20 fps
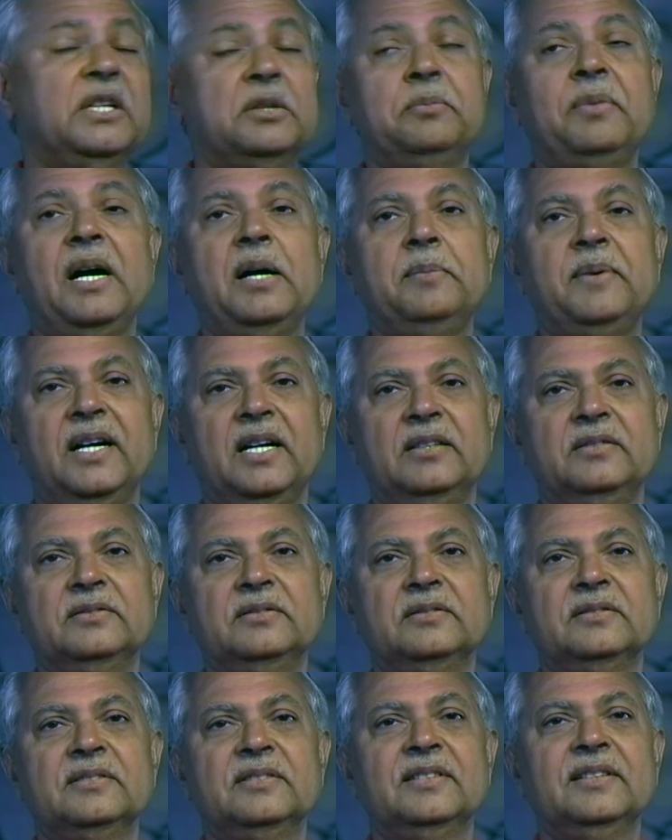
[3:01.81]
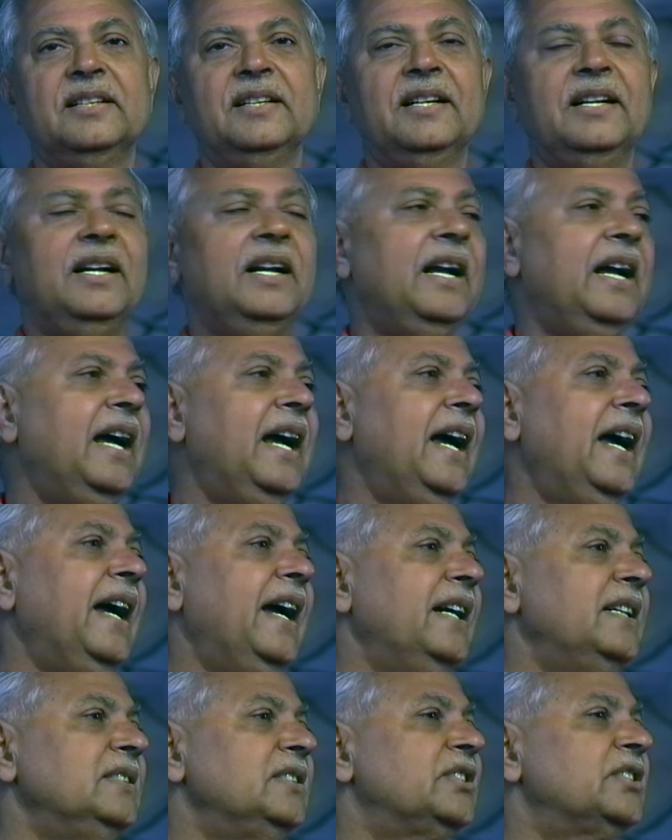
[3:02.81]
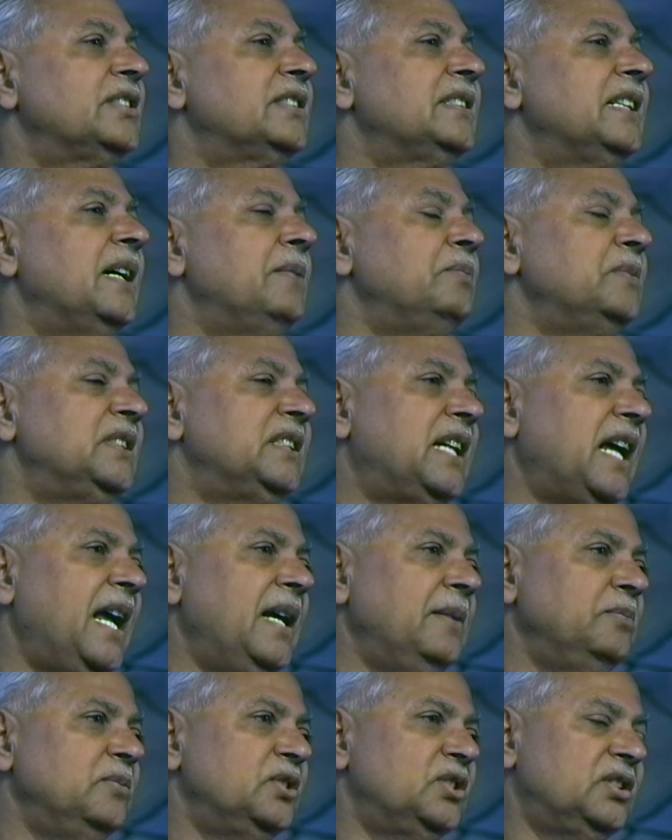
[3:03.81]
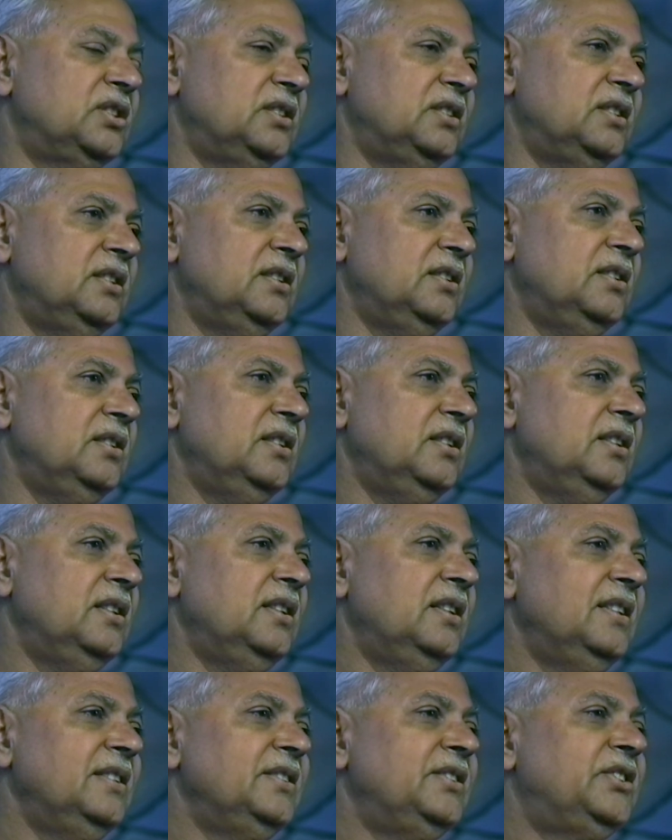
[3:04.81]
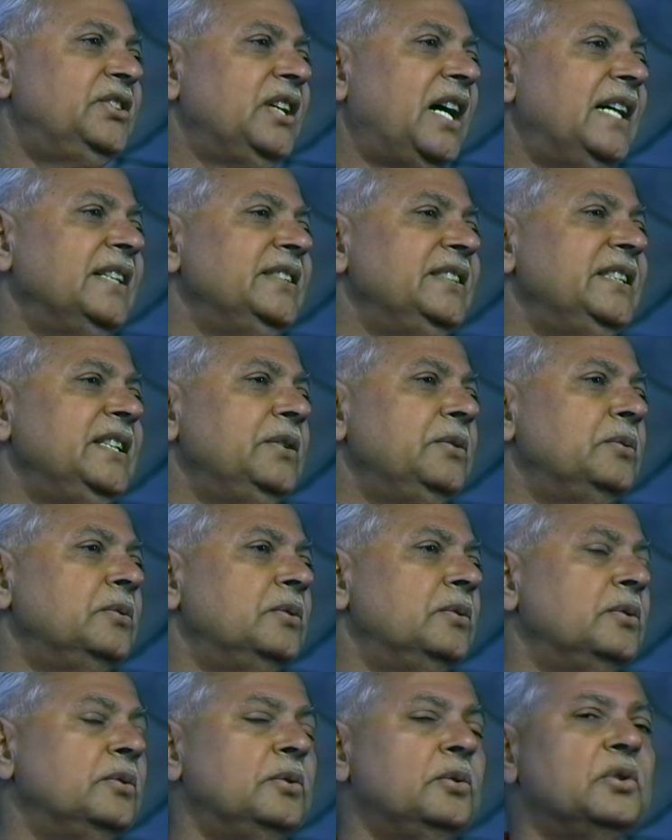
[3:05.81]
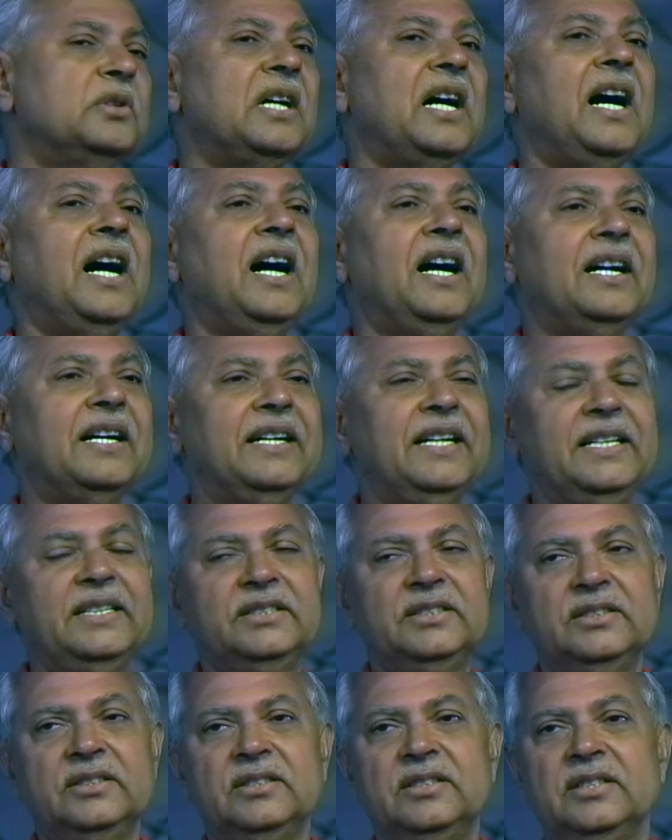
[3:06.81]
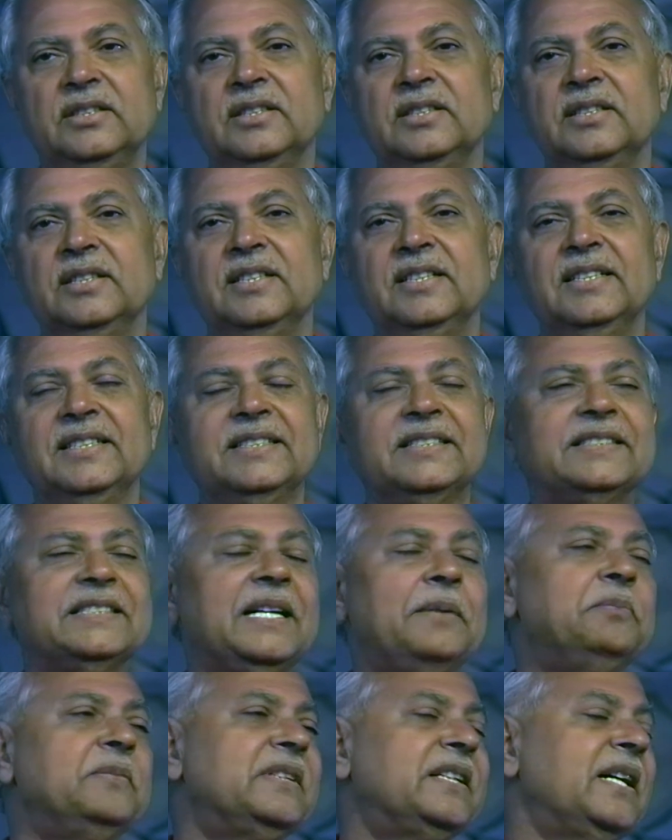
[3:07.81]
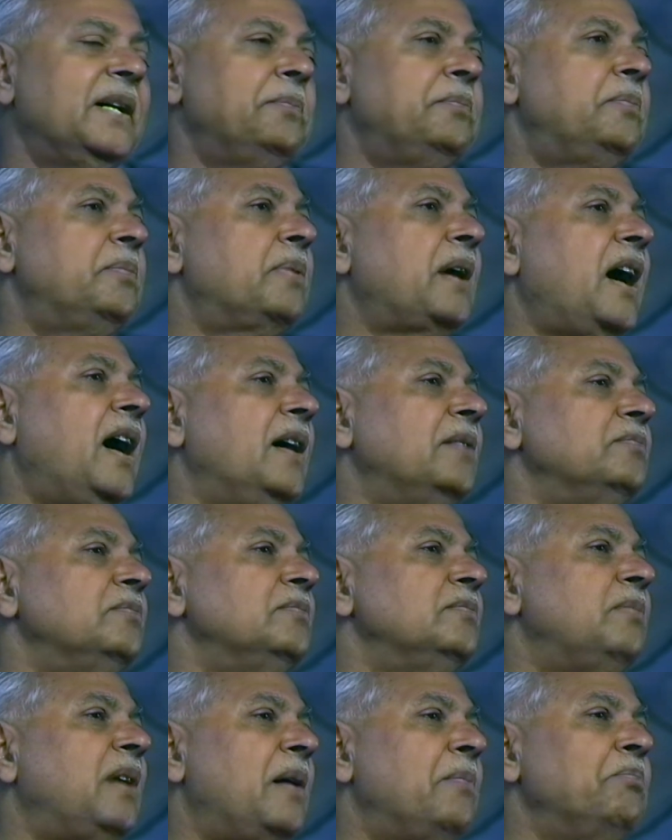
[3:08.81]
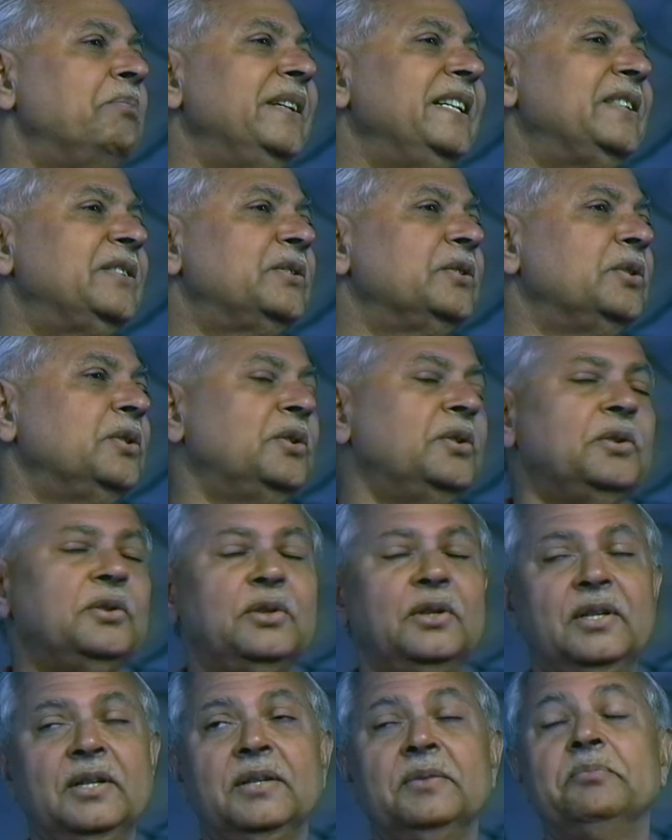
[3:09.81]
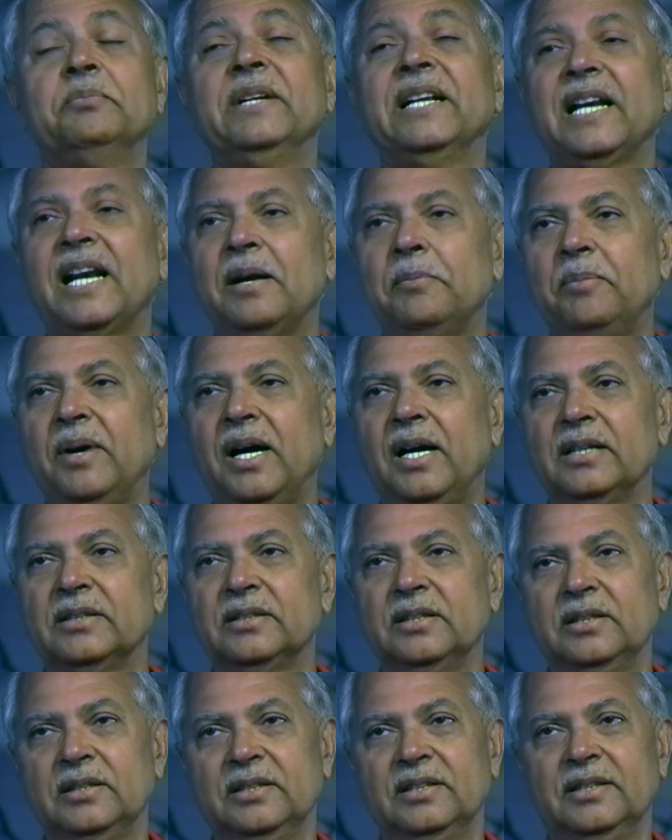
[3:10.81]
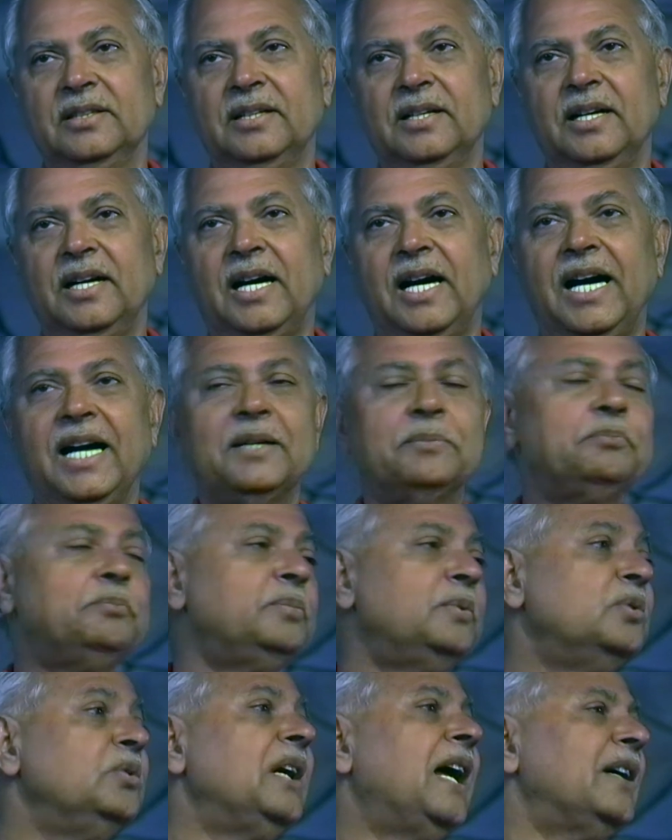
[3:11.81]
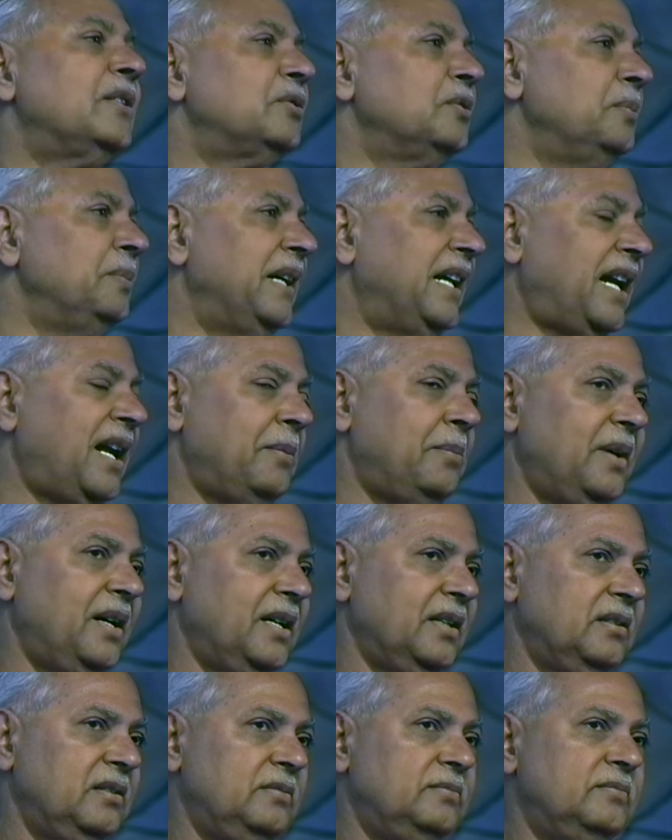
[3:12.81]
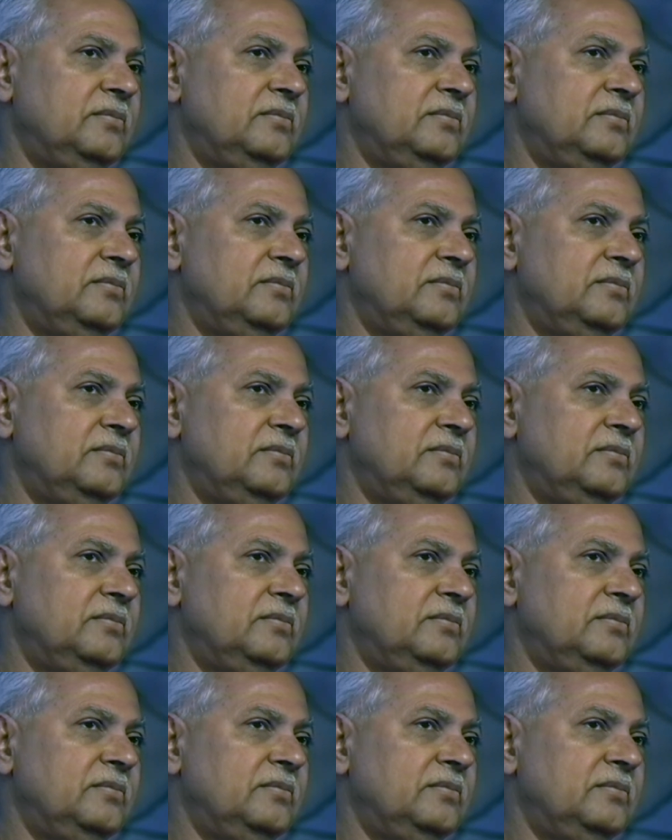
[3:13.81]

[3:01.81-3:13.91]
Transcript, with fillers: with Baba, and sometimes Chanji would arrange some trip from Bombay to Meherabad or Pune to Meherabad.